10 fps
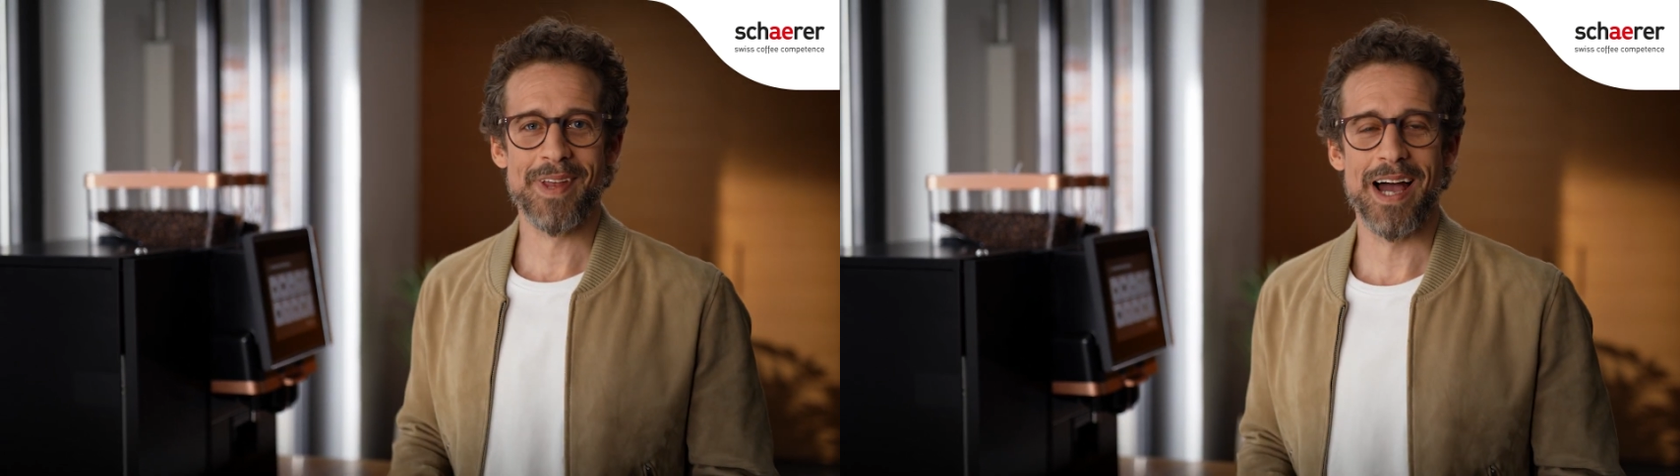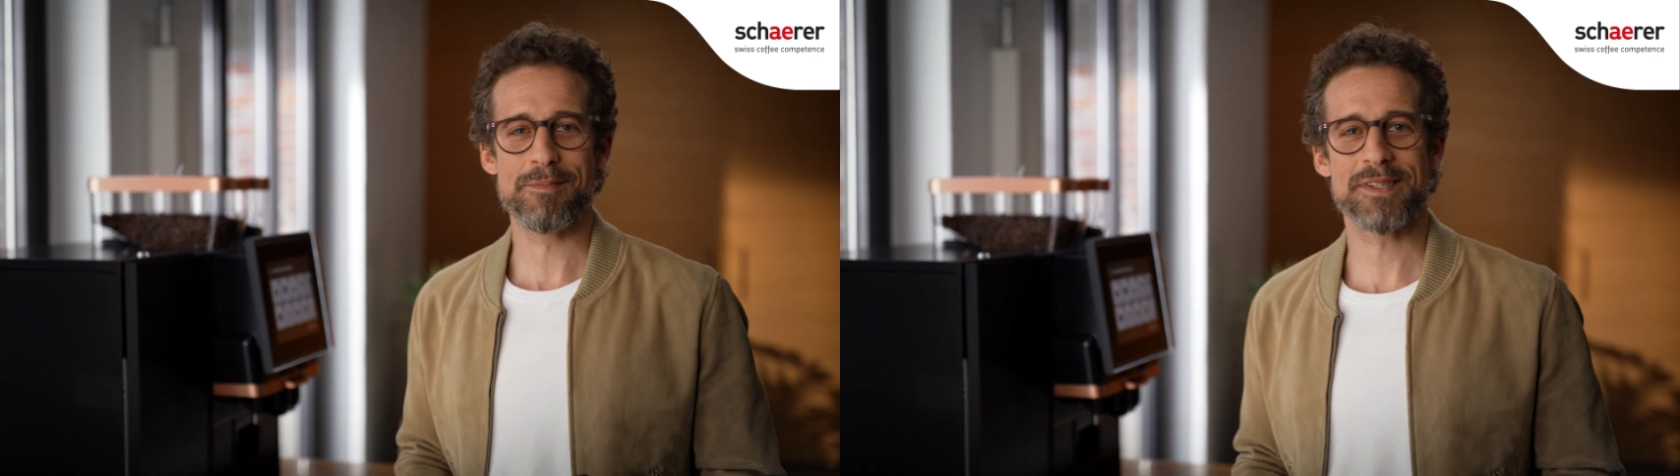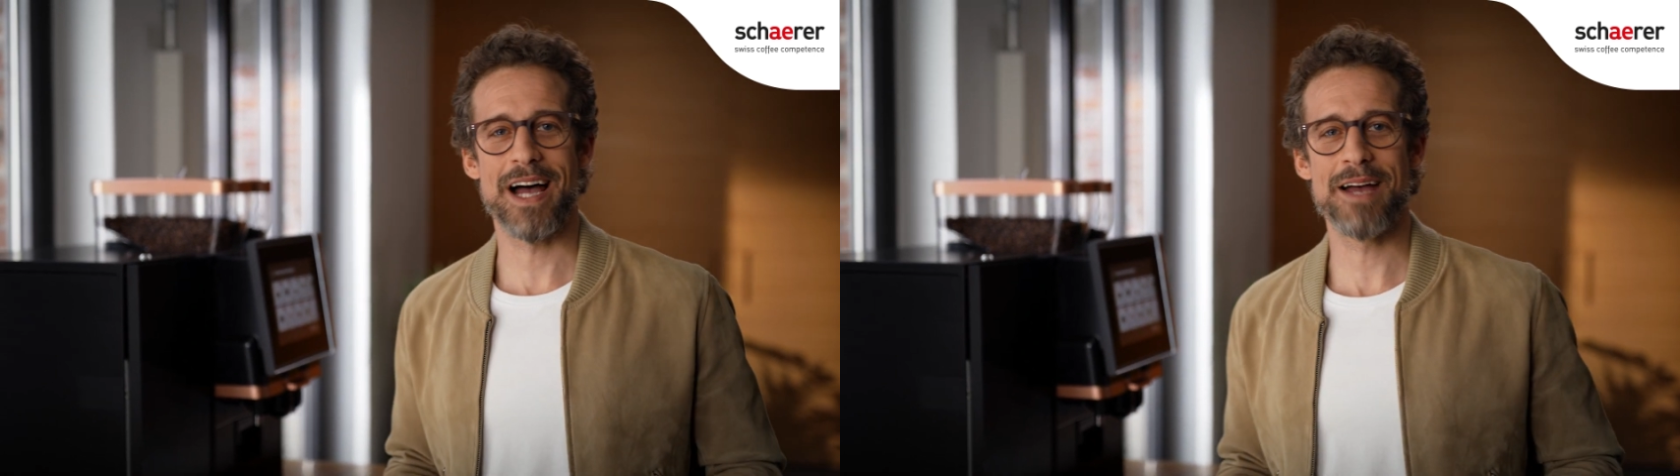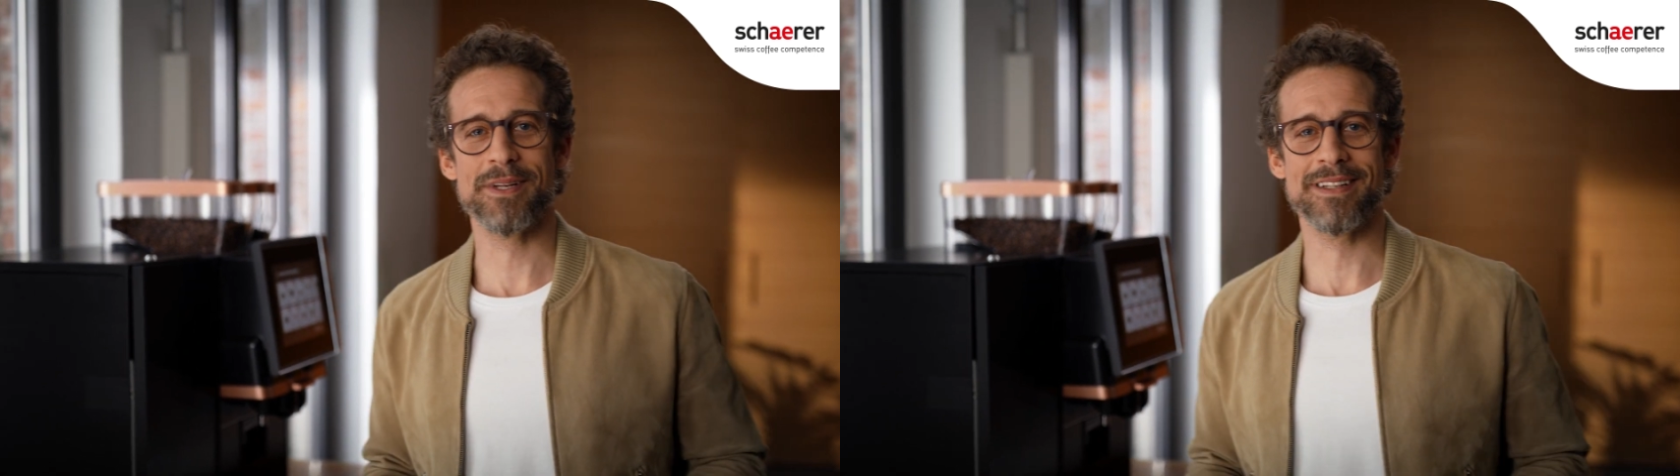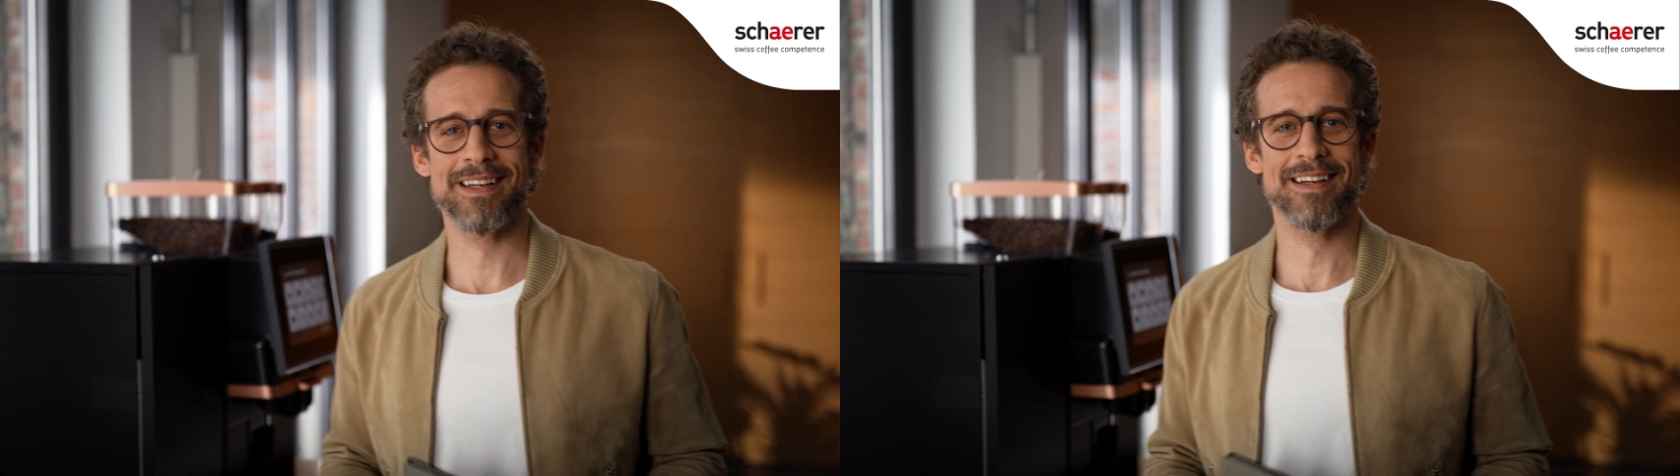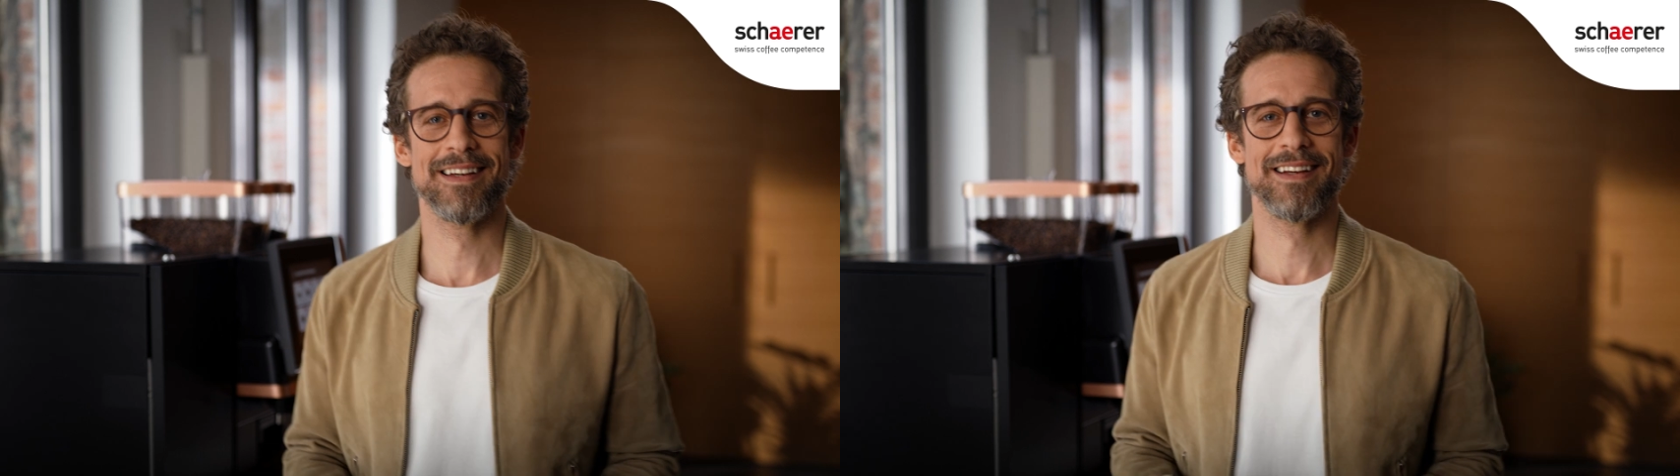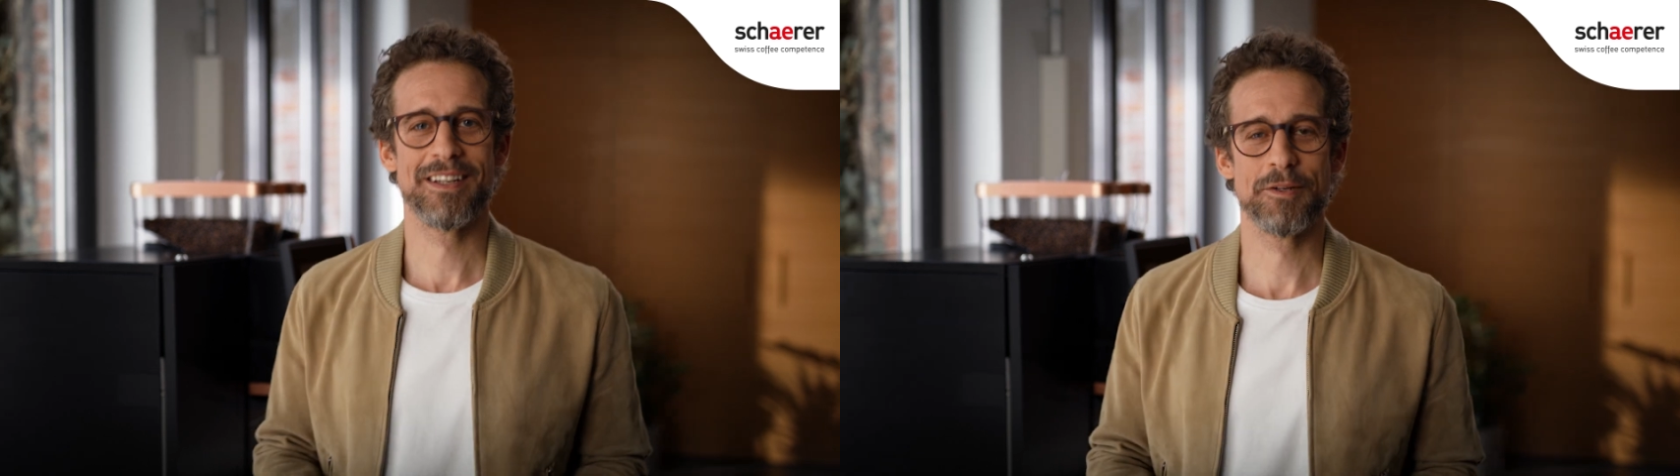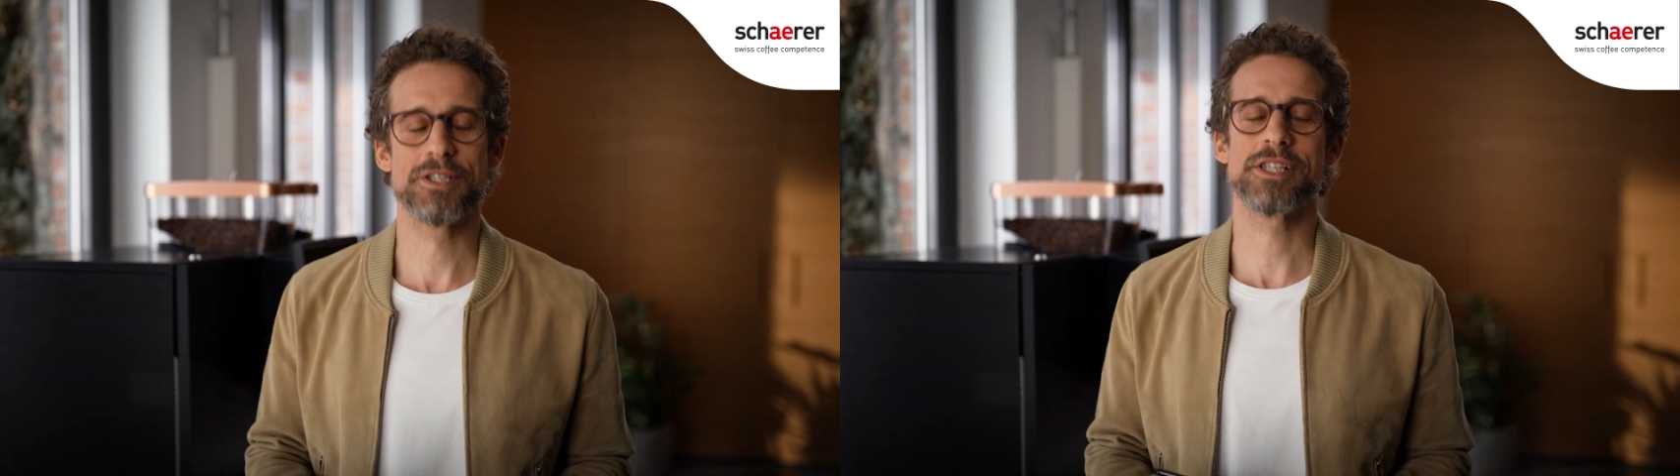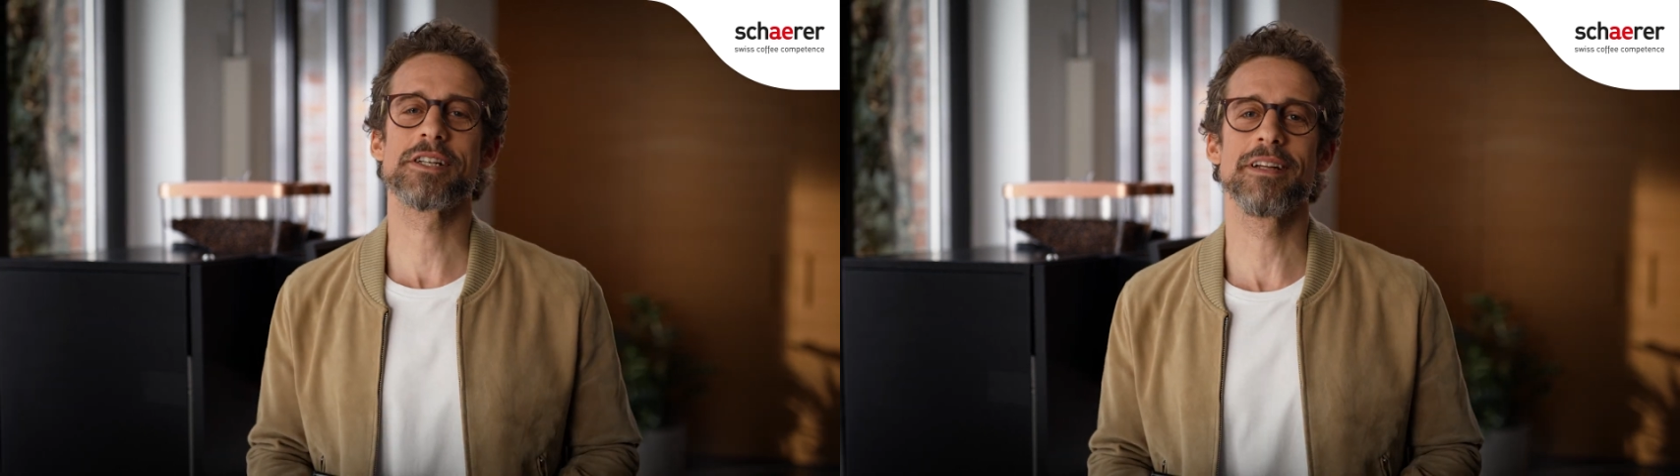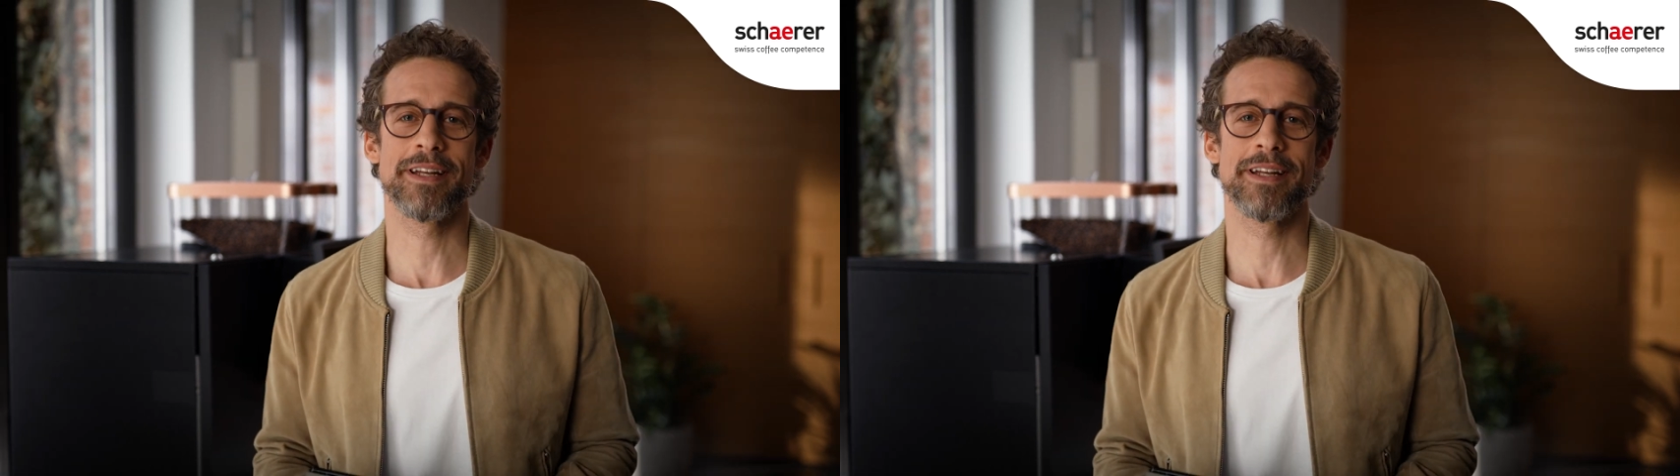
I'm Simon, your digital